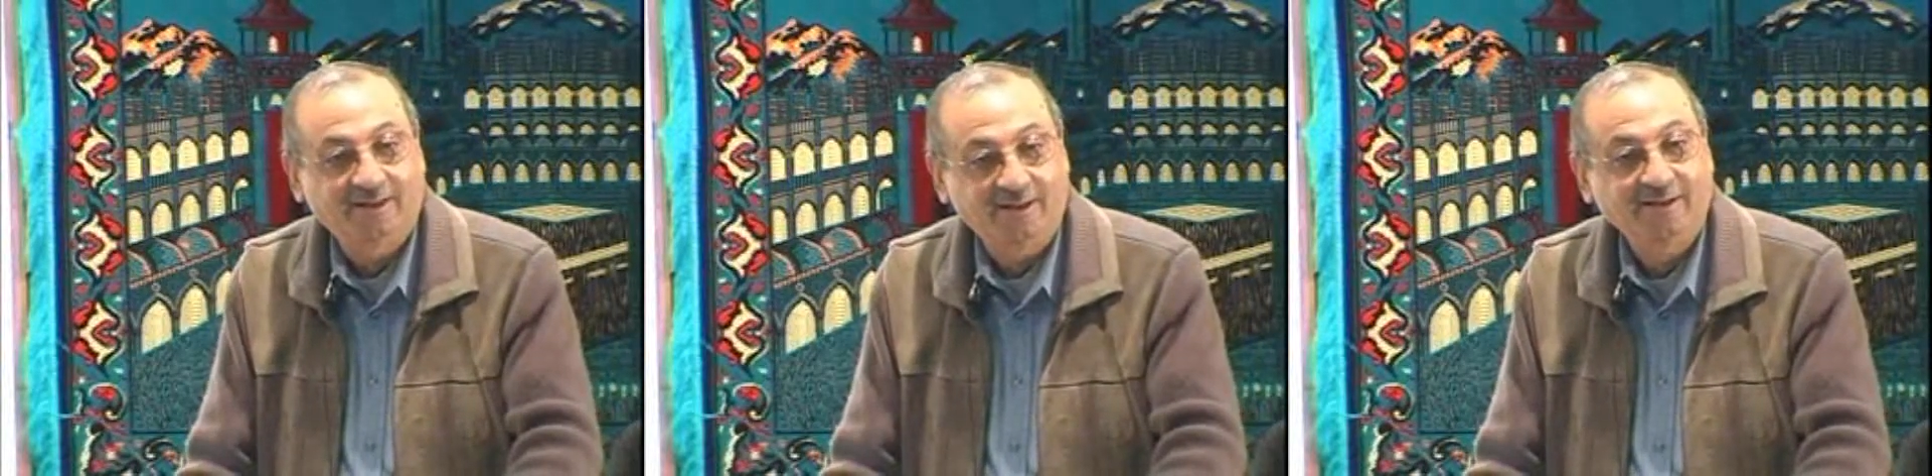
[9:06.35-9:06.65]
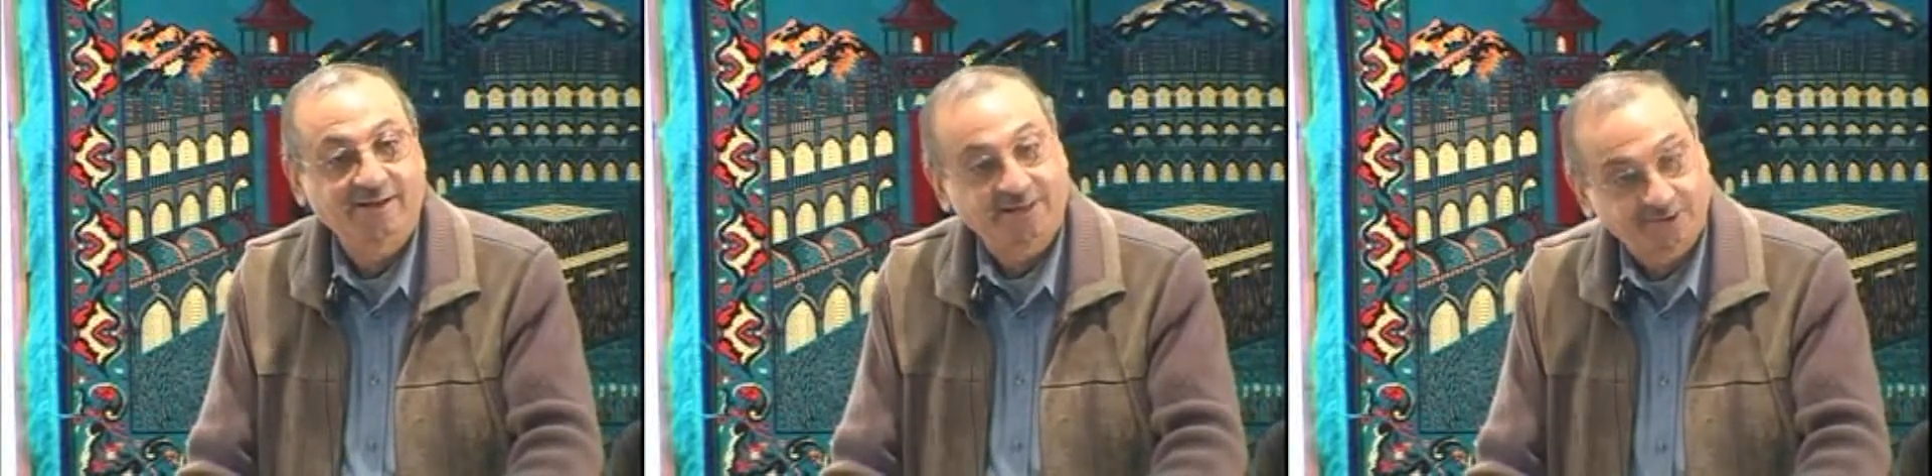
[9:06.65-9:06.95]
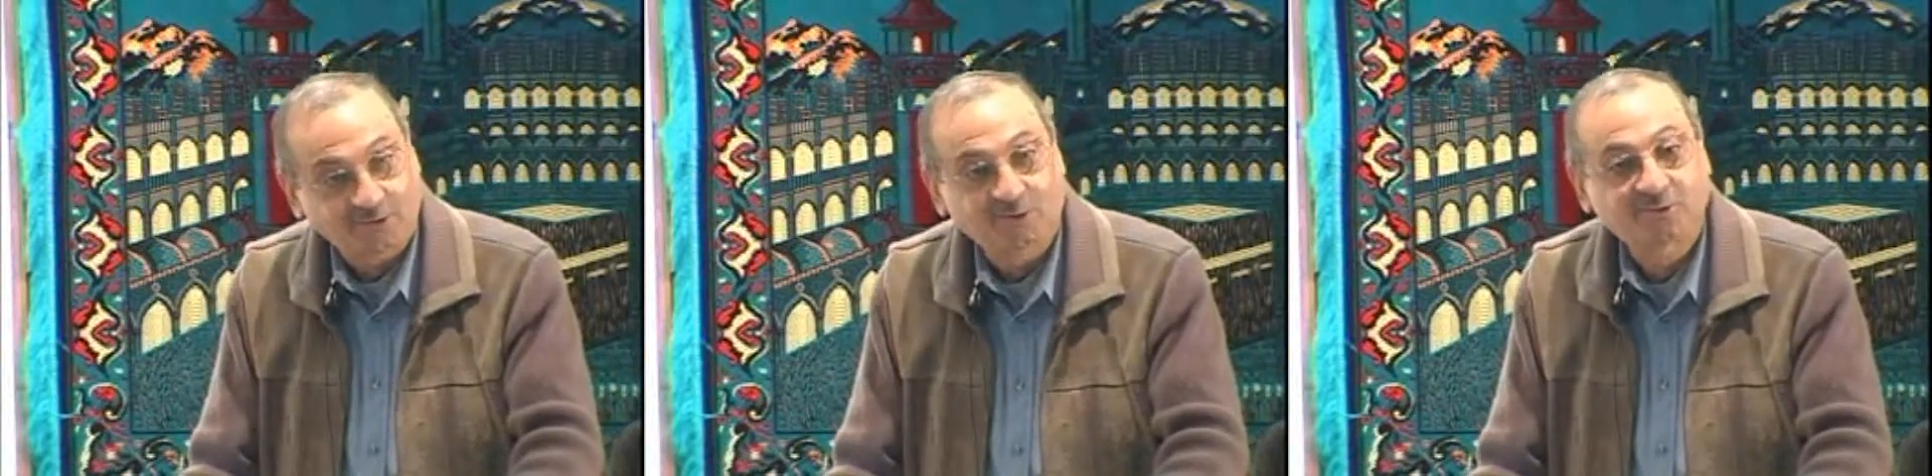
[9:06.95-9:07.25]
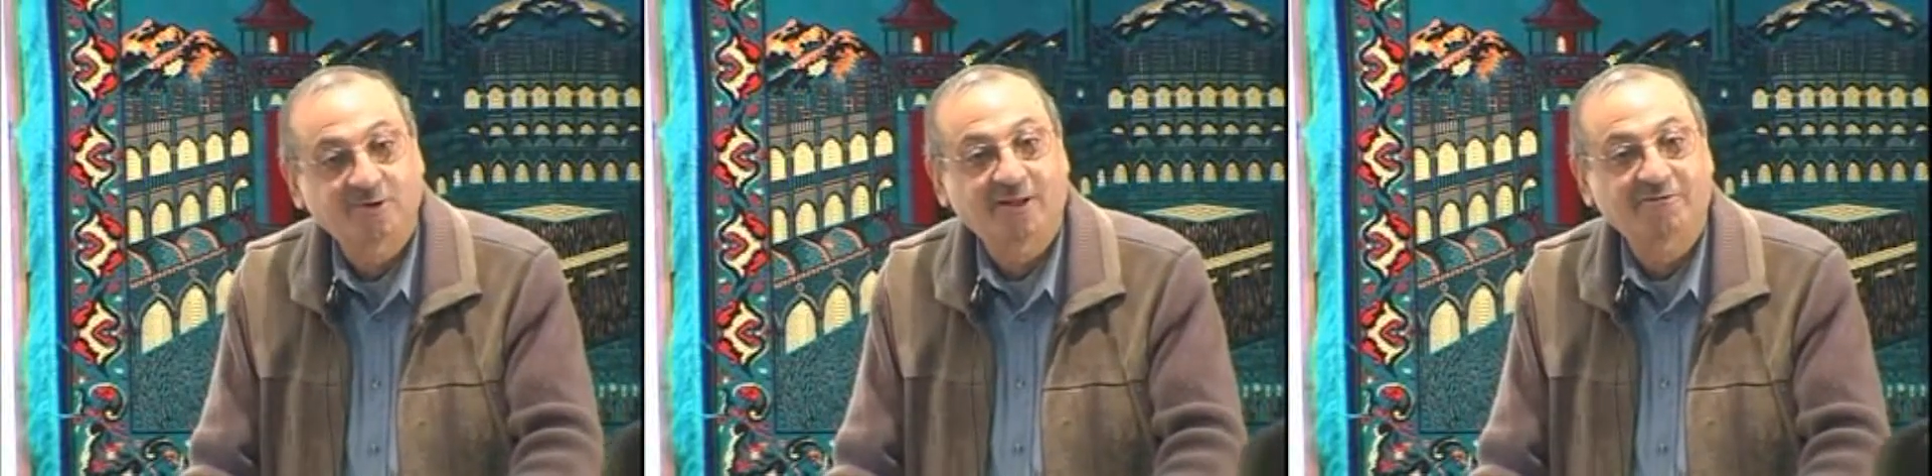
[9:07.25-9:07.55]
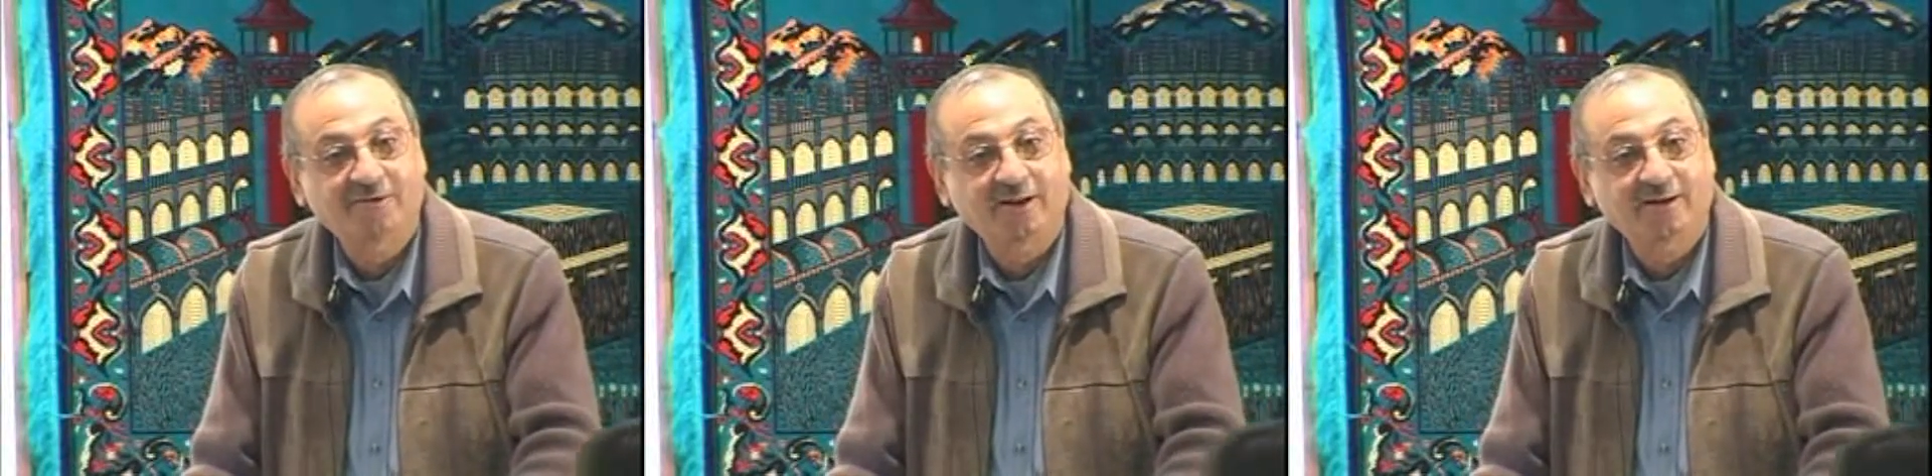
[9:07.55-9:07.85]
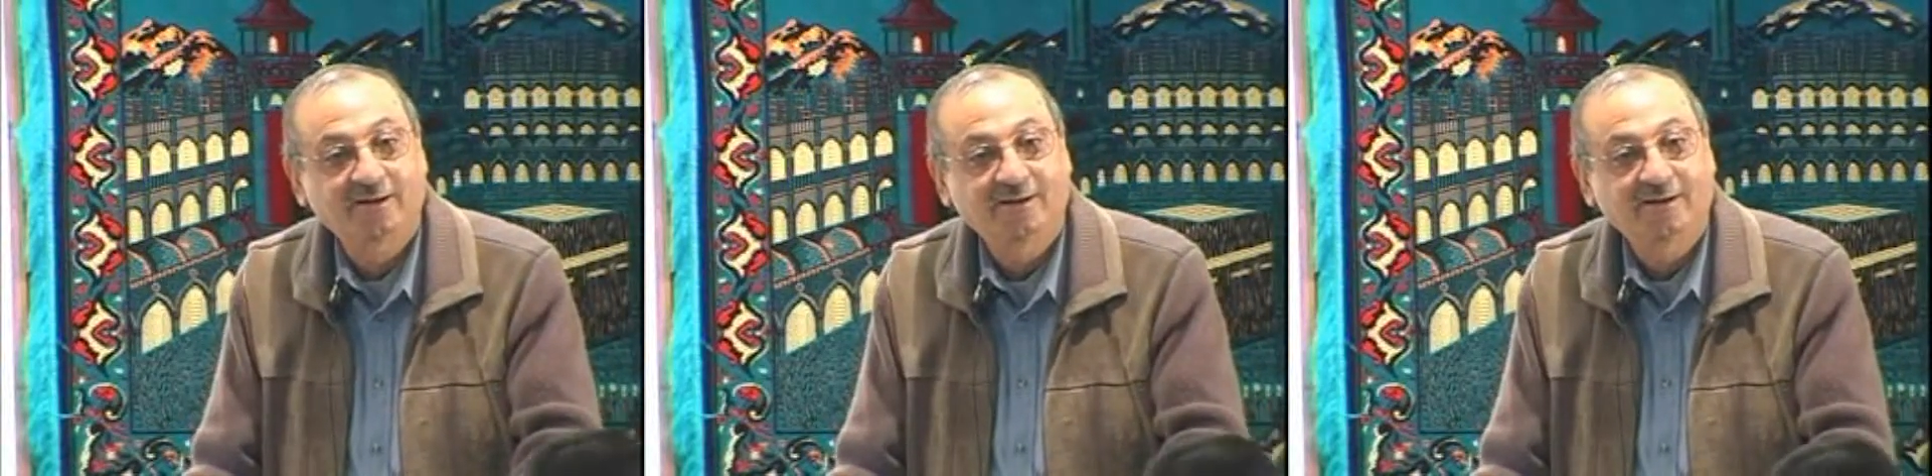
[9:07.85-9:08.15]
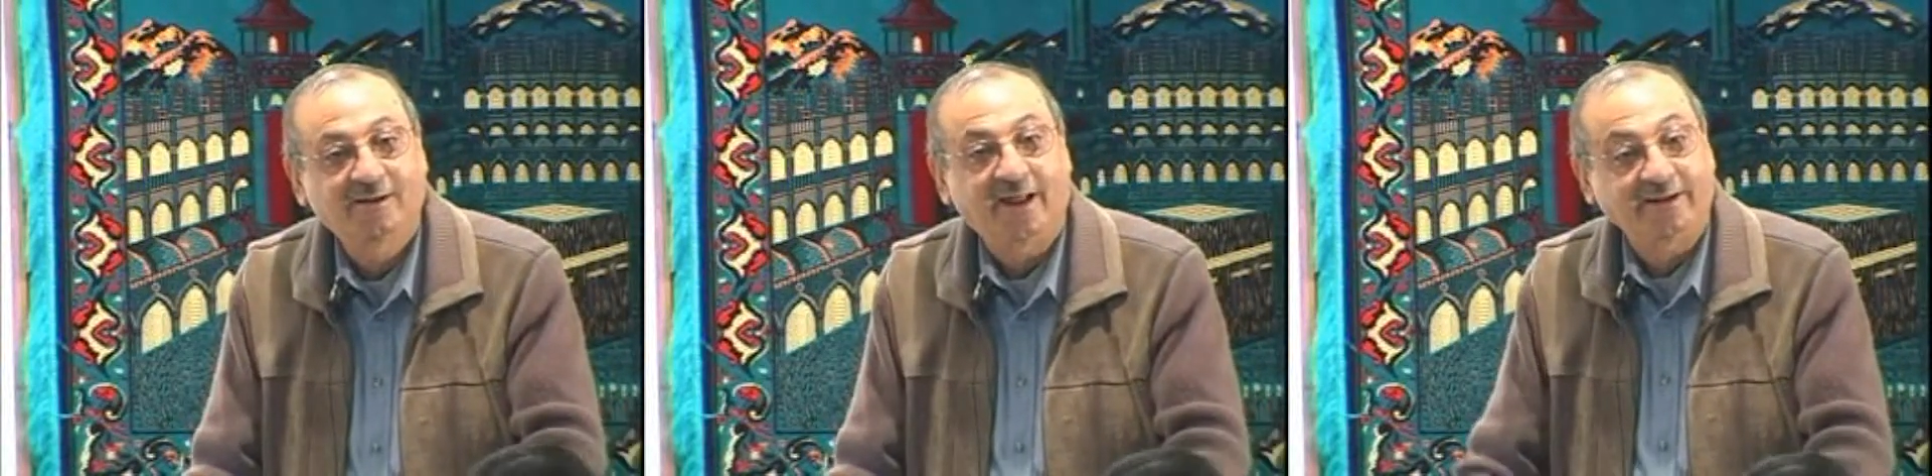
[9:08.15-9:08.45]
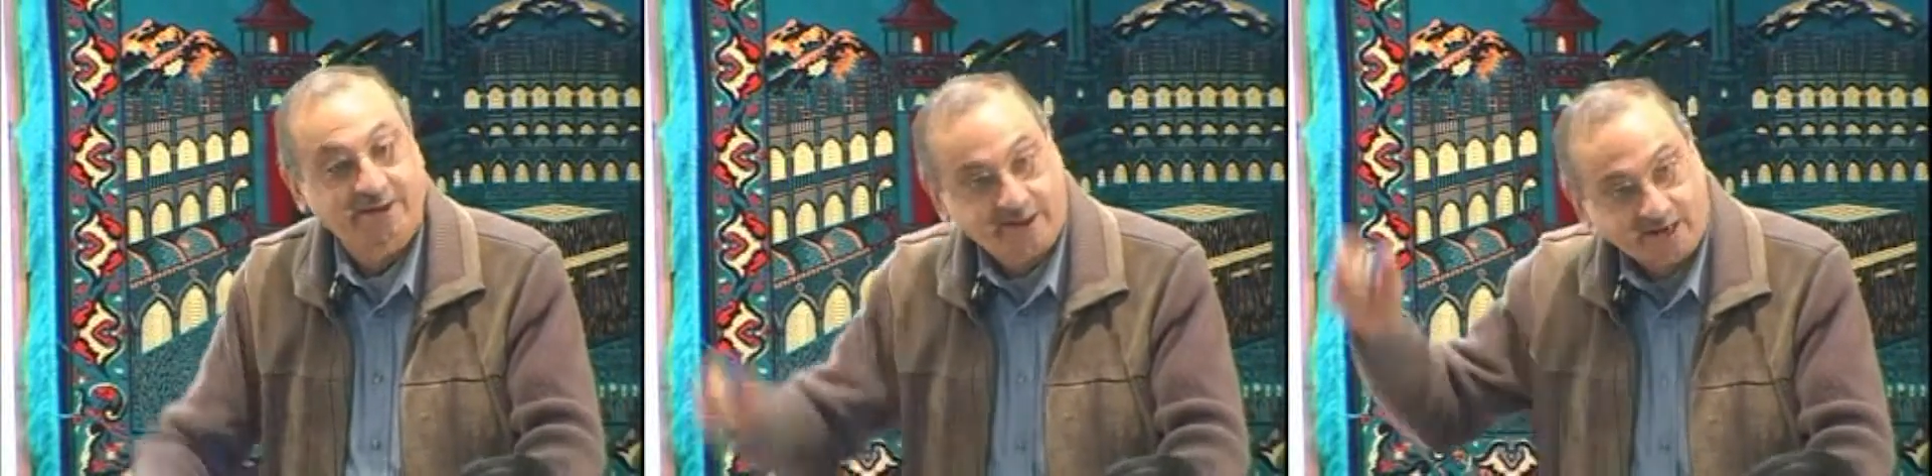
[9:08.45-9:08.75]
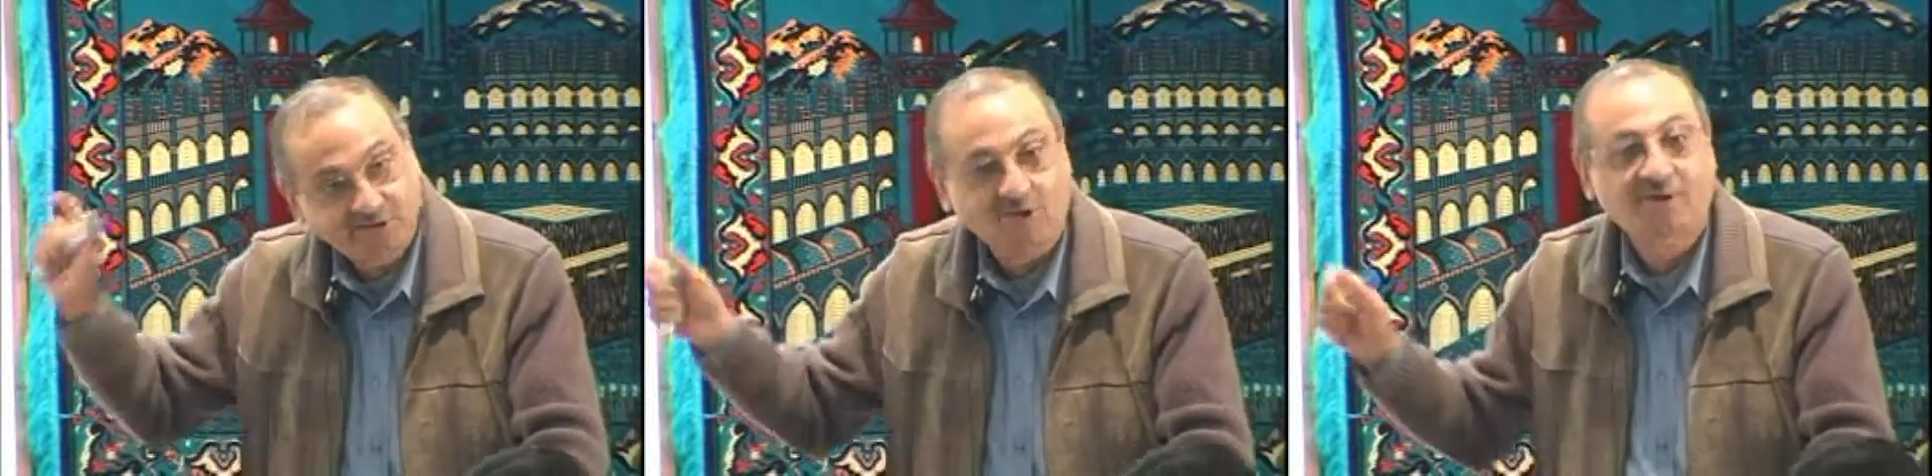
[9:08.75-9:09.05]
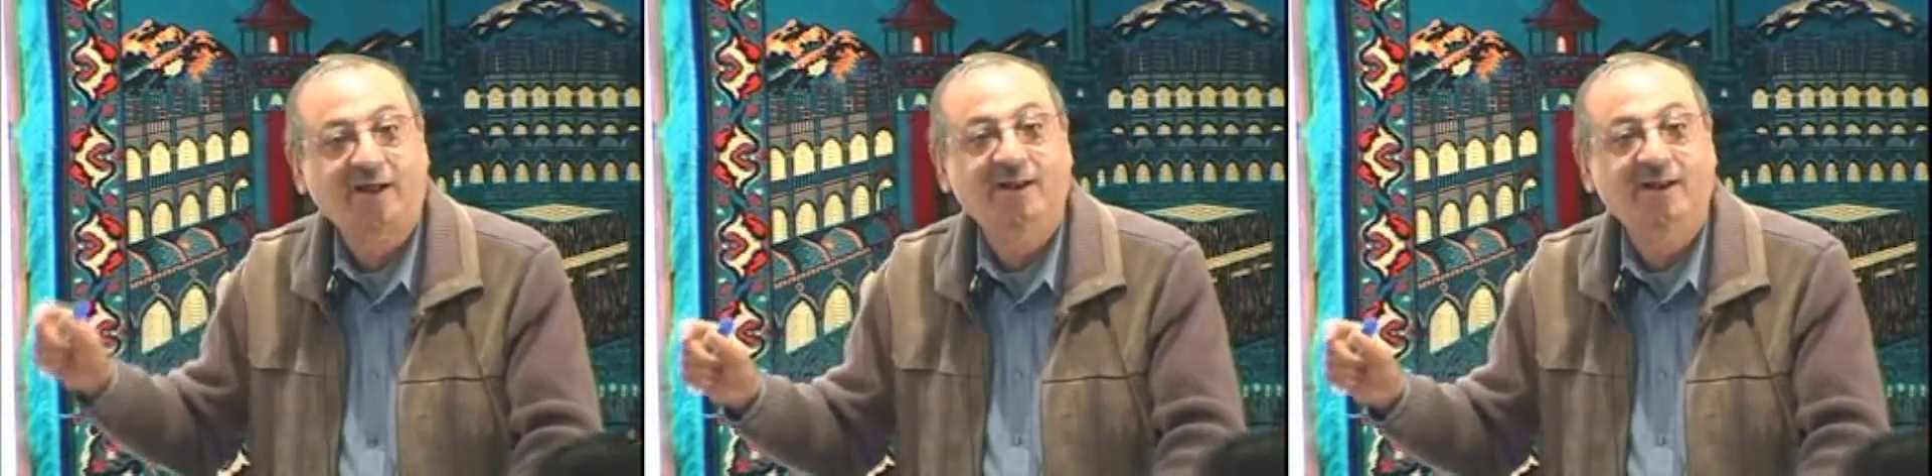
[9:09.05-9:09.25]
It is also definite. And it has got